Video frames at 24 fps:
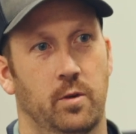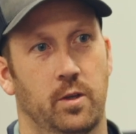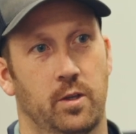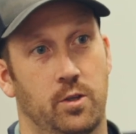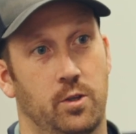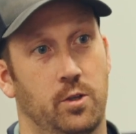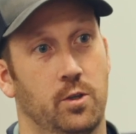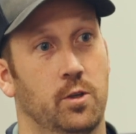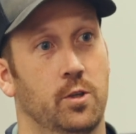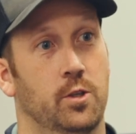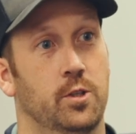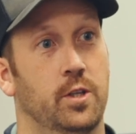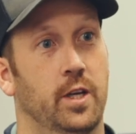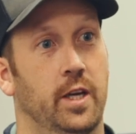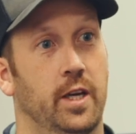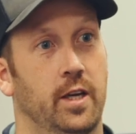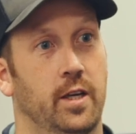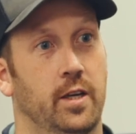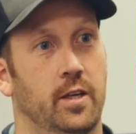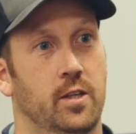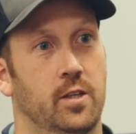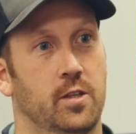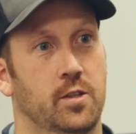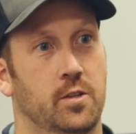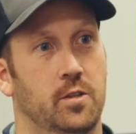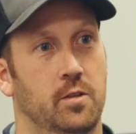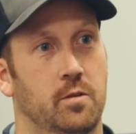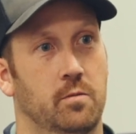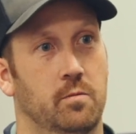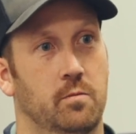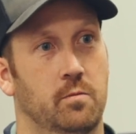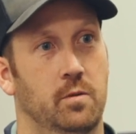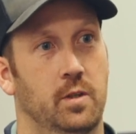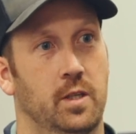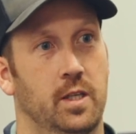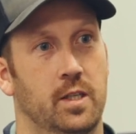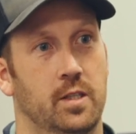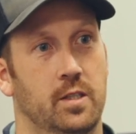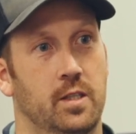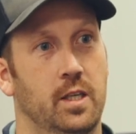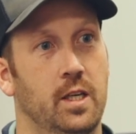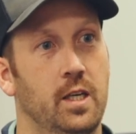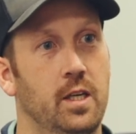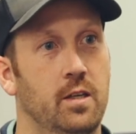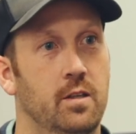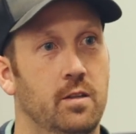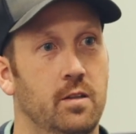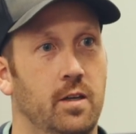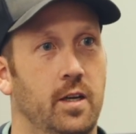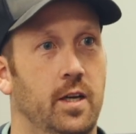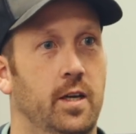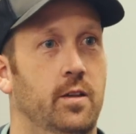which you're saying is is heat